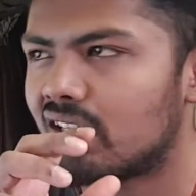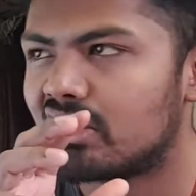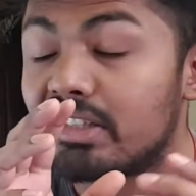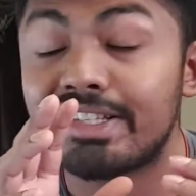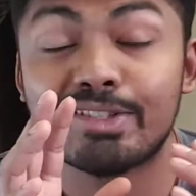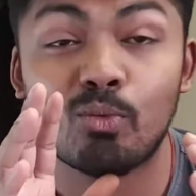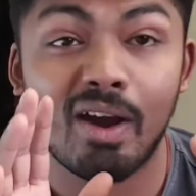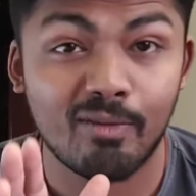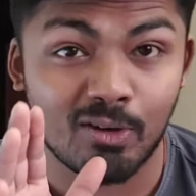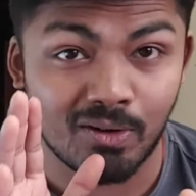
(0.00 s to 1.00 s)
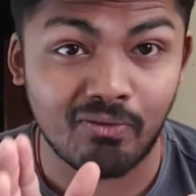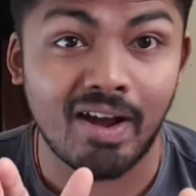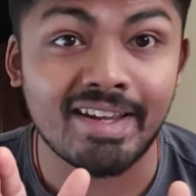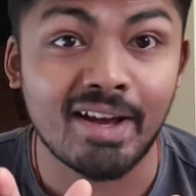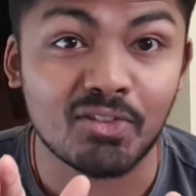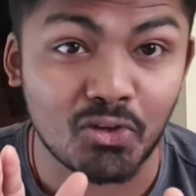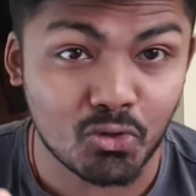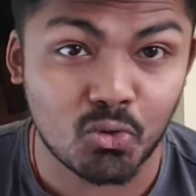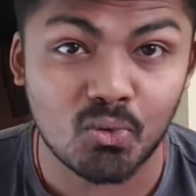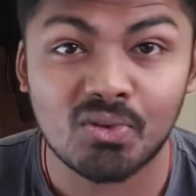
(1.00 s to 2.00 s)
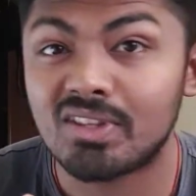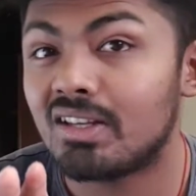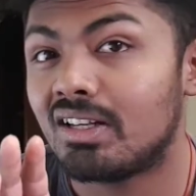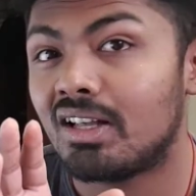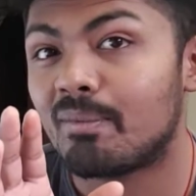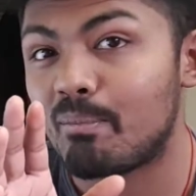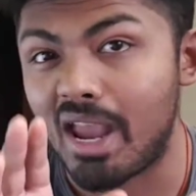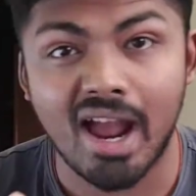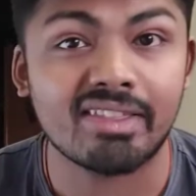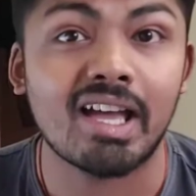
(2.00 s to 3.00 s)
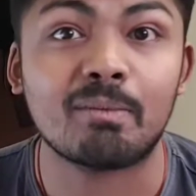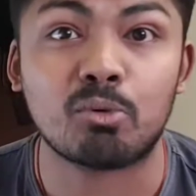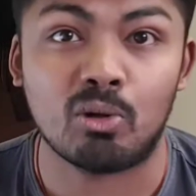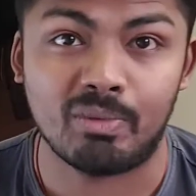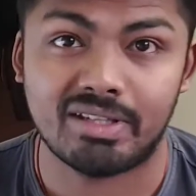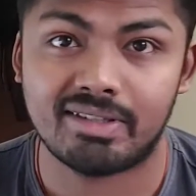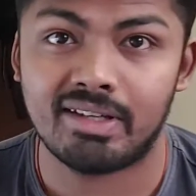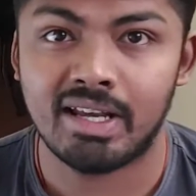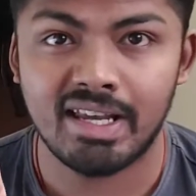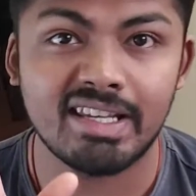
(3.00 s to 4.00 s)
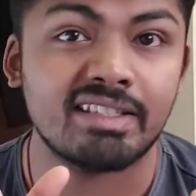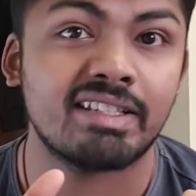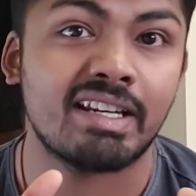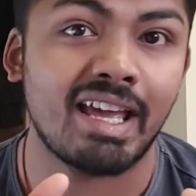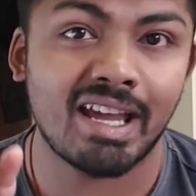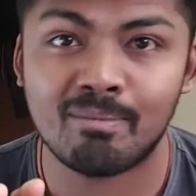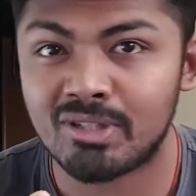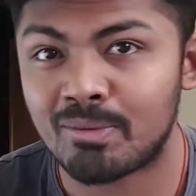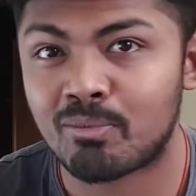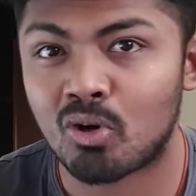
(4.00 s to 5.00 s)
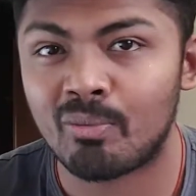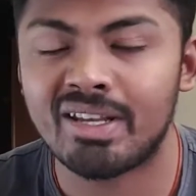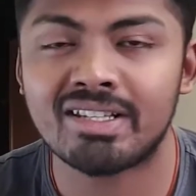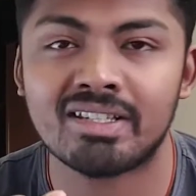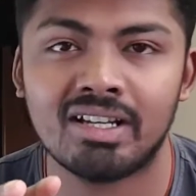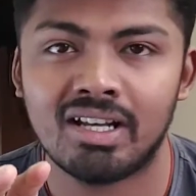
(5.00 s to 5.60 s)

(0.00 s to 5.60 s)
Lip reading: This is where we're going to find out the truth behind that promise. Is it an empty promise?